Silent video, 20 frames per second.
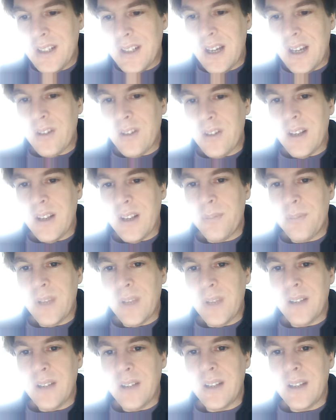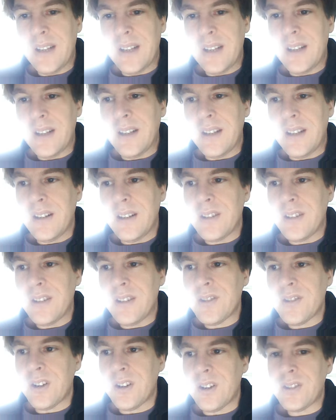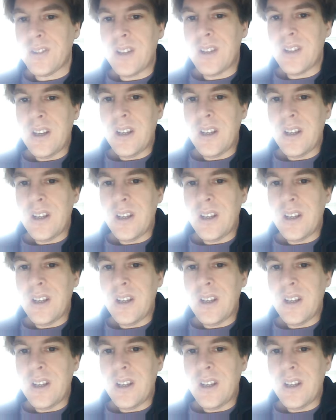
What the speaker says: down and start